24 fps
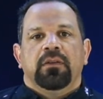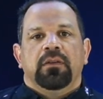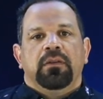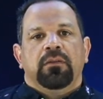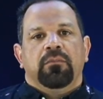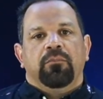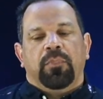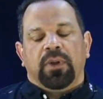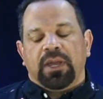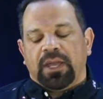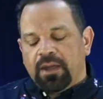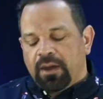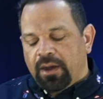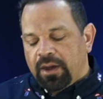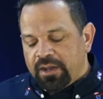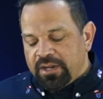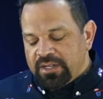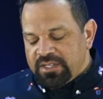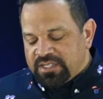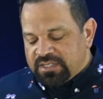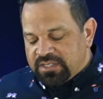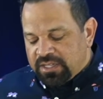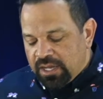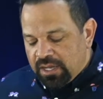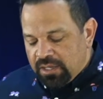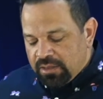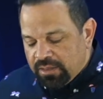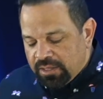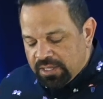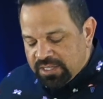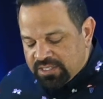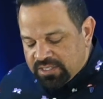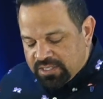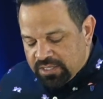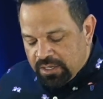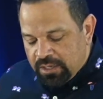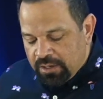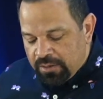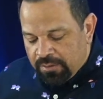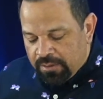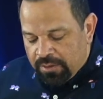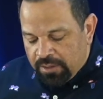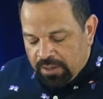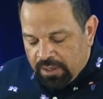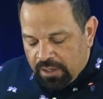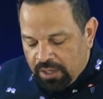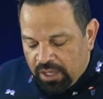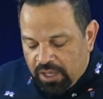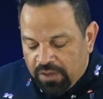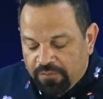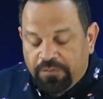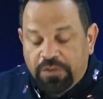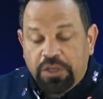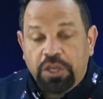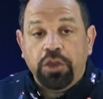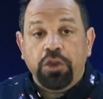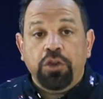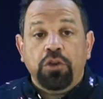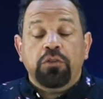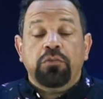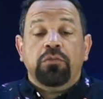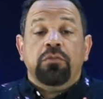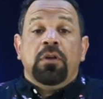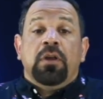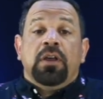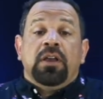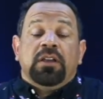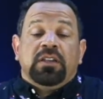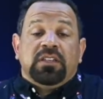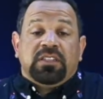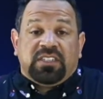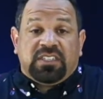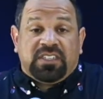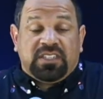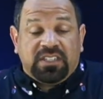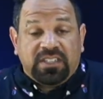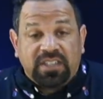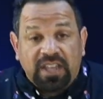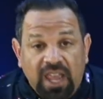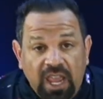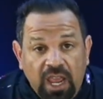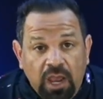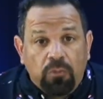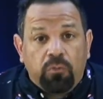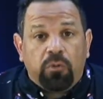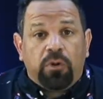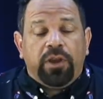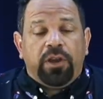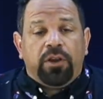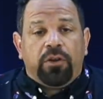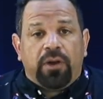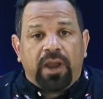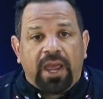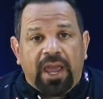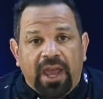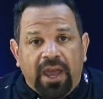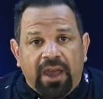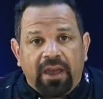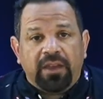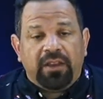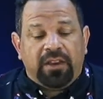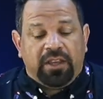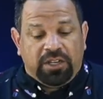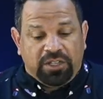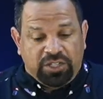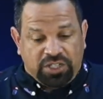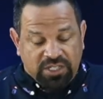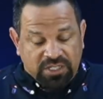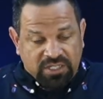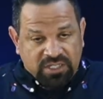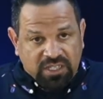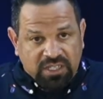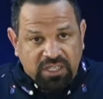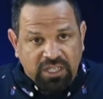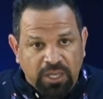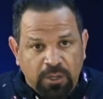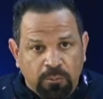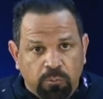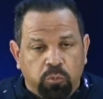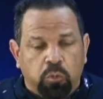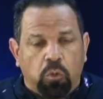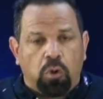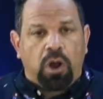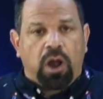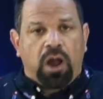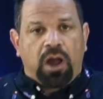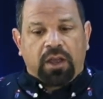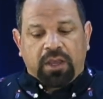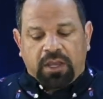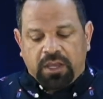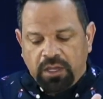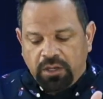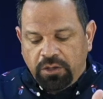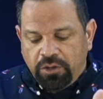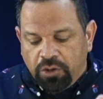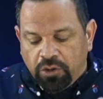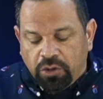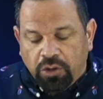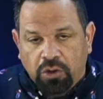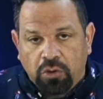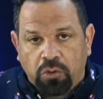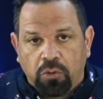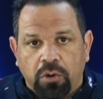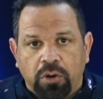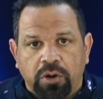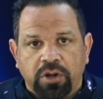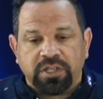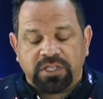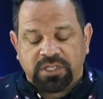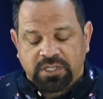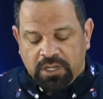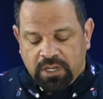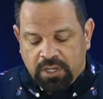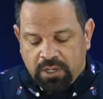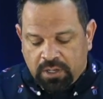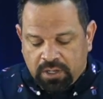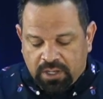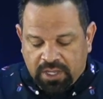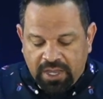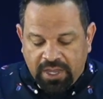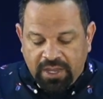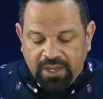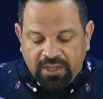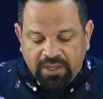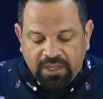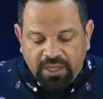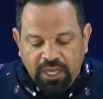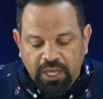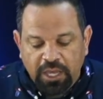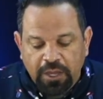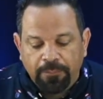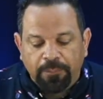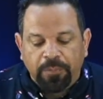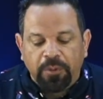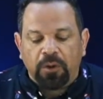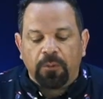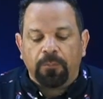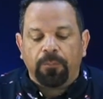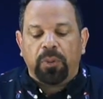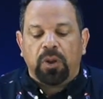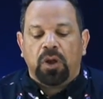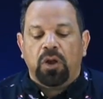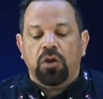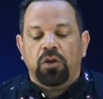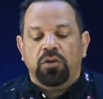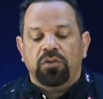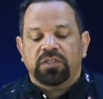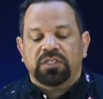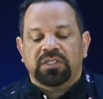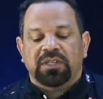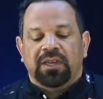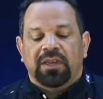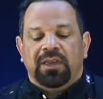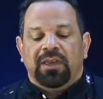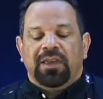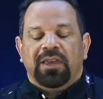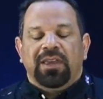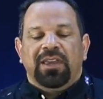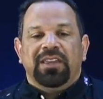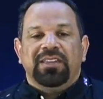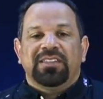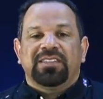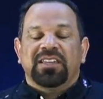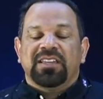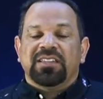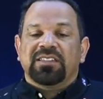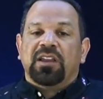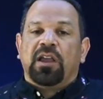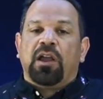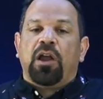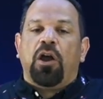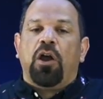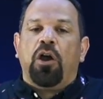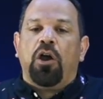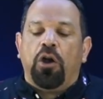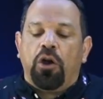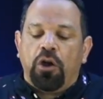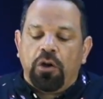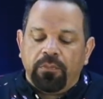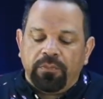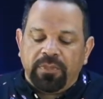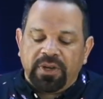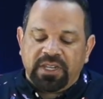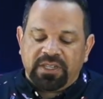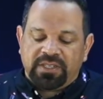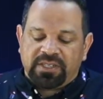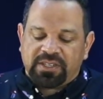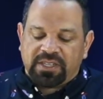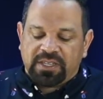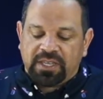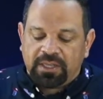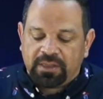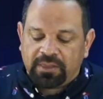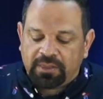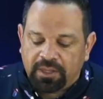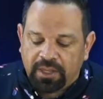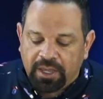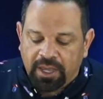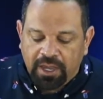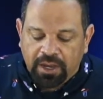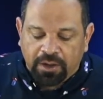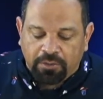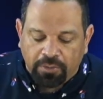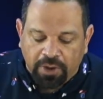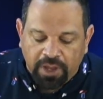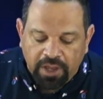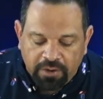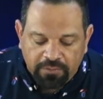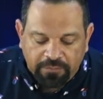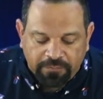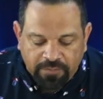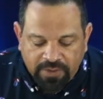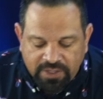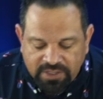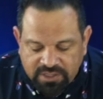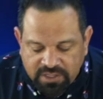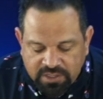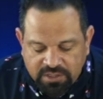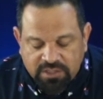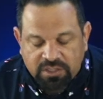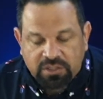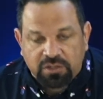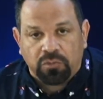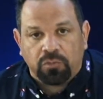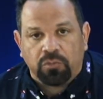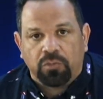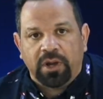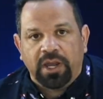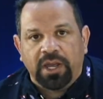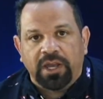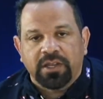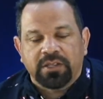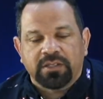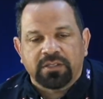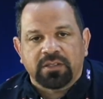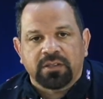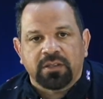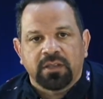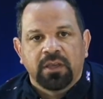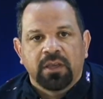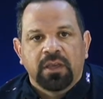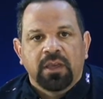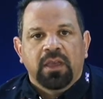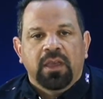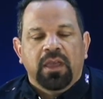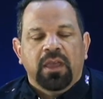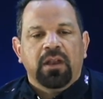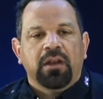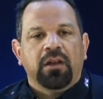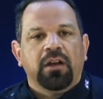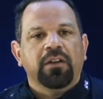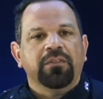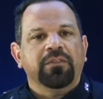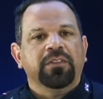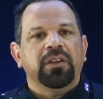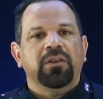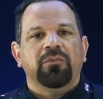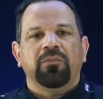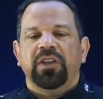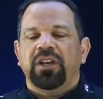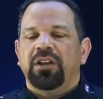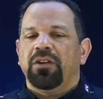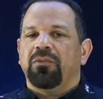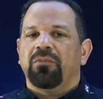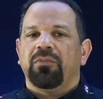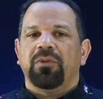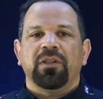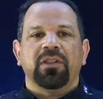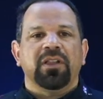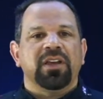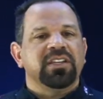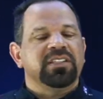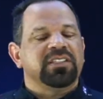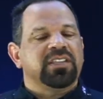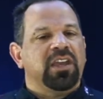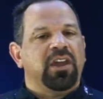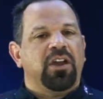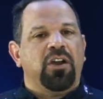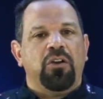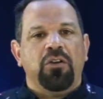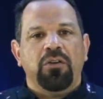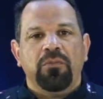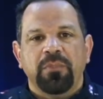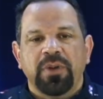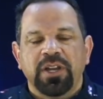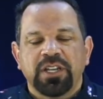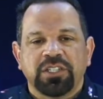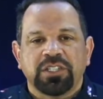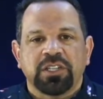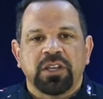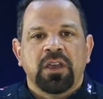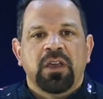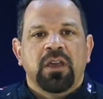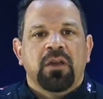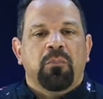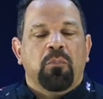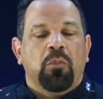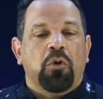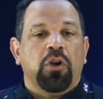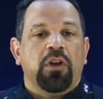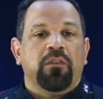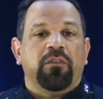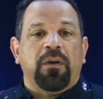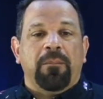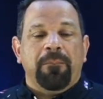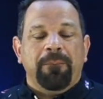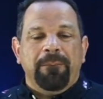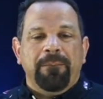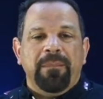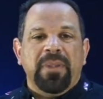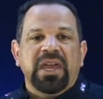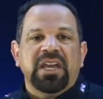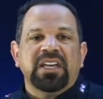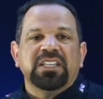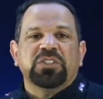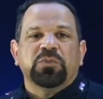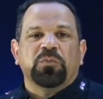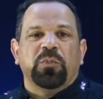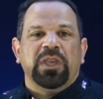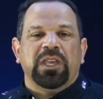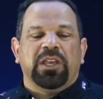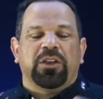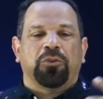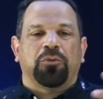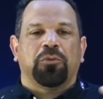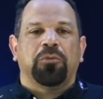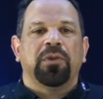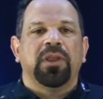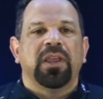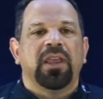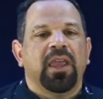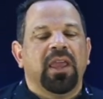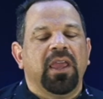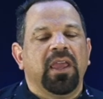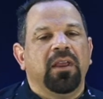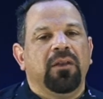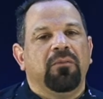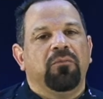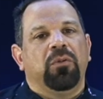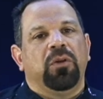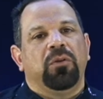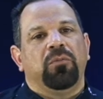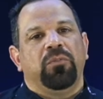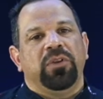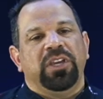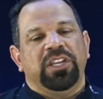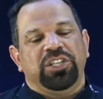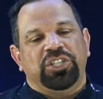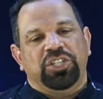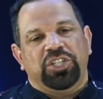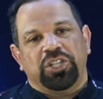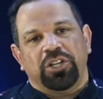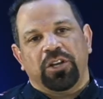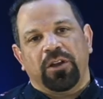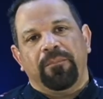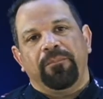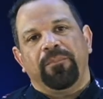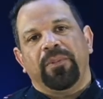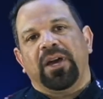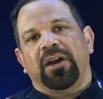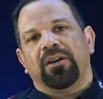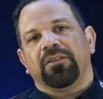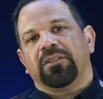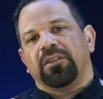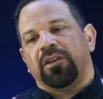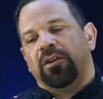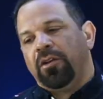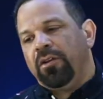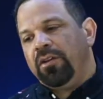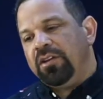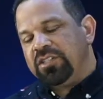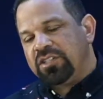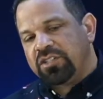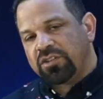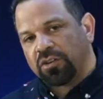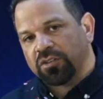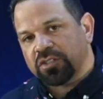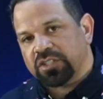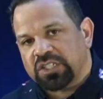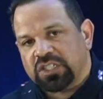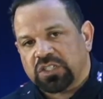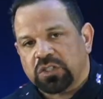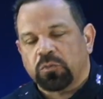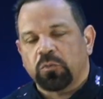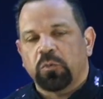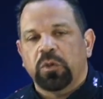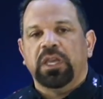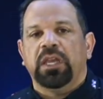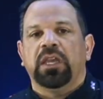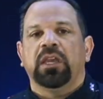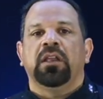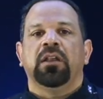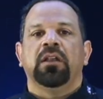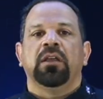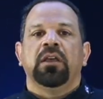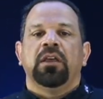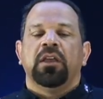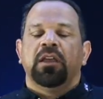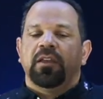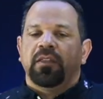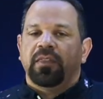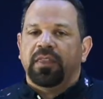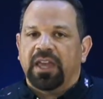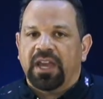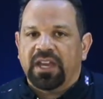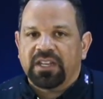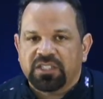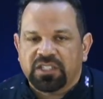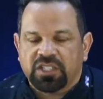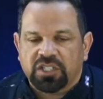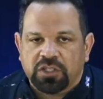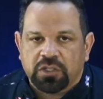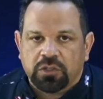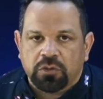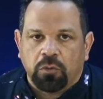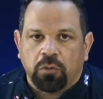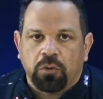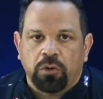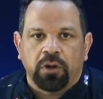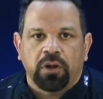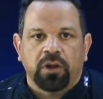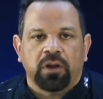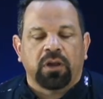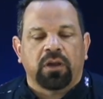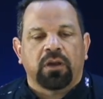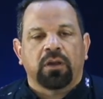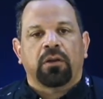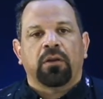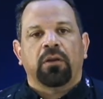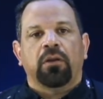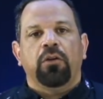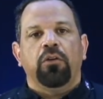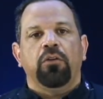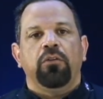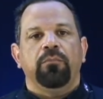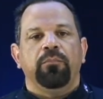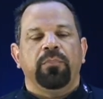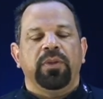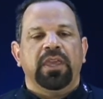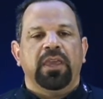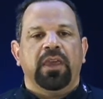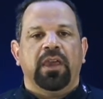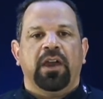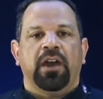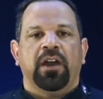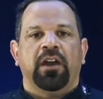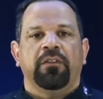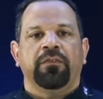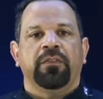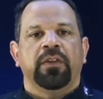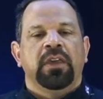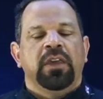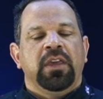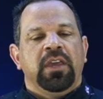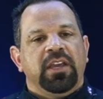But God is saying, listen, if you stay where you're at and just keep walking your course, okay, keep your post, he says calmness can lay great offenses to rest. And often we don't realize how much more of a mess we create when we jump out there and start swinging that sword on our own behalf.